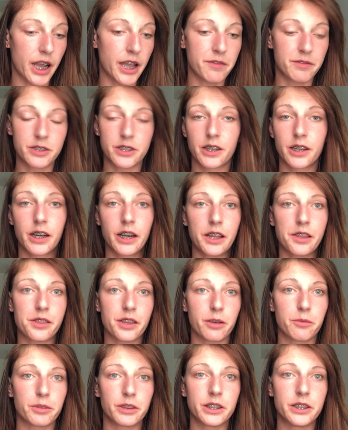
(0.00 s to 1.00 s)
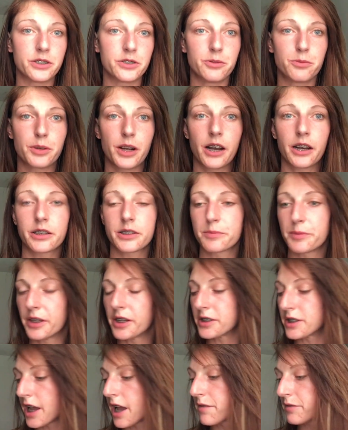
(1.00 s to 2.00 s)
I haven't done anything with these new products
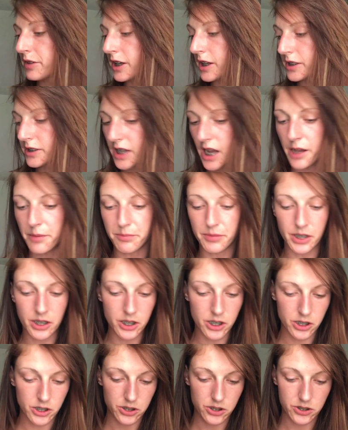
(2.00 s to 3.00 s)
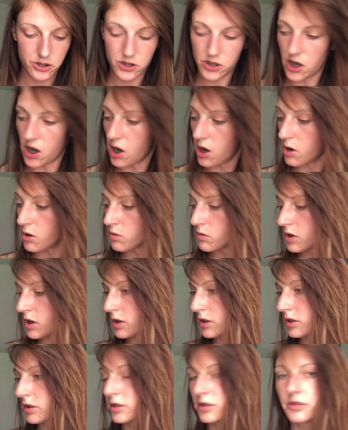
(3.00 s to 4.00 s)
because I haven't had time. So
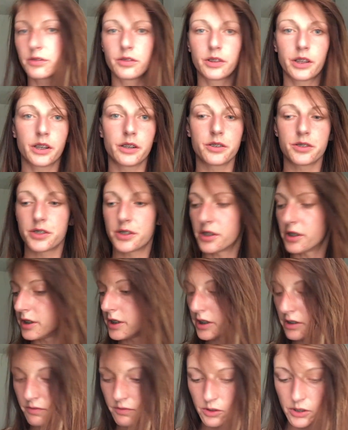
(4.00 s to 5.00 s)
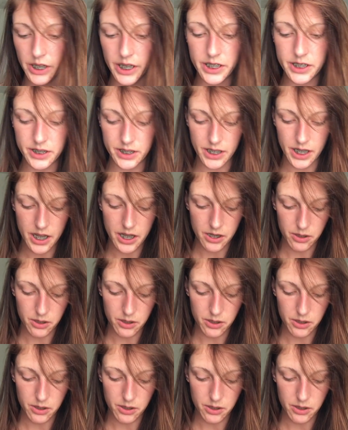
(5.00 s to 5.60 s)
there's the invoice.